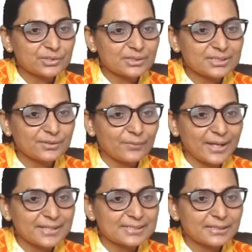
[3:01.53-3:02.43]
is
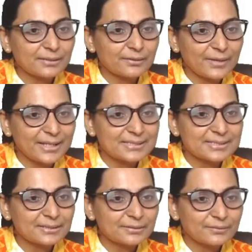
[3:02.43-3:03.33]
rising,
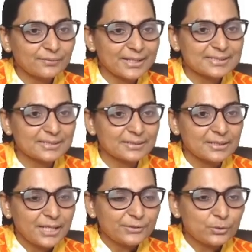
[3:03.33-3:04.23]
rising, rising.
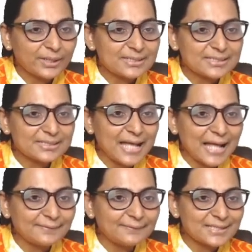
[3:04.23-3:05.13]
You can see
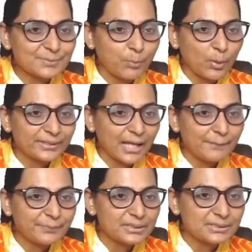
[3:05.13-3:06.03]
at this point,
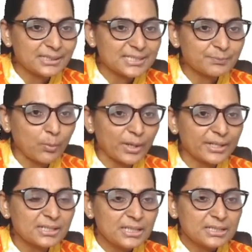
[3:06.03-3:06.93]
up till this
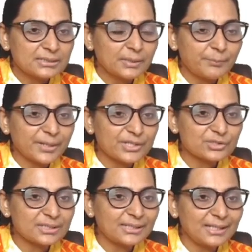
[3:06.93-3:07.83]
point, the
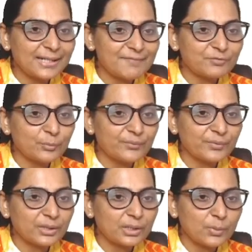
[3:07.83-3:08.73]
pressure in the left
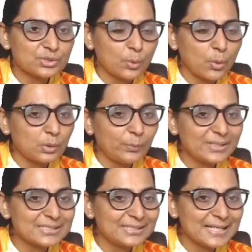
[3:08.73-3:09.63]
ventricle was
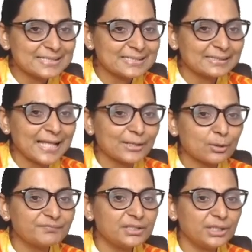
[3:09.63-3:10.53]
always less than that
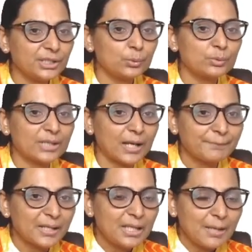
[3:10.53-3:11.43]
of the aorta.
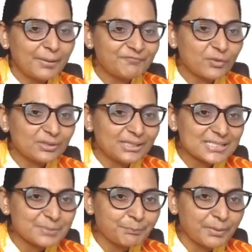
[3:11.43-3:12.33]
But for
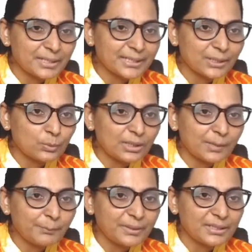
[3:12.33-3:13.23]
this
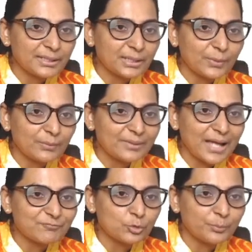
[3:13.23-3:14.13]
particular period where we
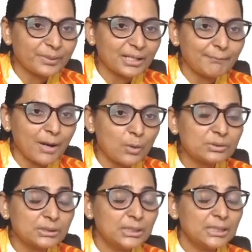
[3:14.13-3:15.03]
have to bring
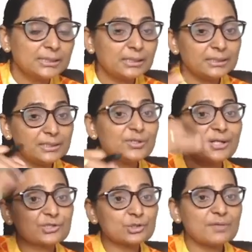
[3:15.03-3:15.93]
about the
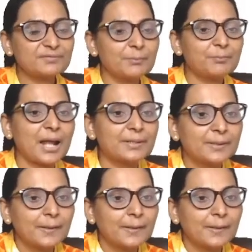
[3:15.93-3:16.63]
ejection of the blood,